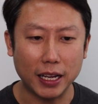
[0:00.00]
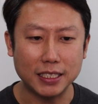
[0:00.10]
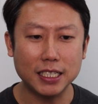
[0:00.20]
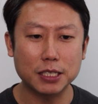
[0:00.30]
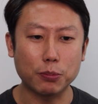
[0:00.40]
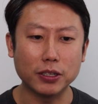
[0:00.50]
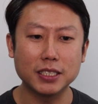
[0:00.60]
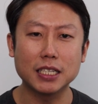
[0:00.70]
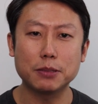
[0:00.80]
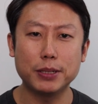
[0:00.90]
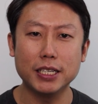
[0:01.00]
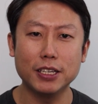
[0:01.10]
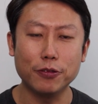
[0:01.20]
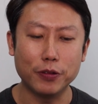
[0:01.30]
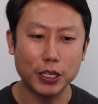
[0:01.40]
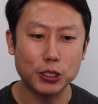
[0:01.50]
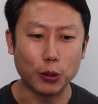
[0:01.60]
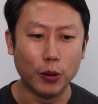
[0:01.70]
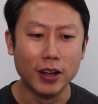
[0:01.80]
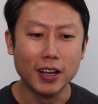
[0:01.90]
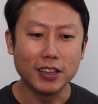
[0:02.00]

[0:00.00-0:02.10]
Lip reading: At 6.6 PE ratio.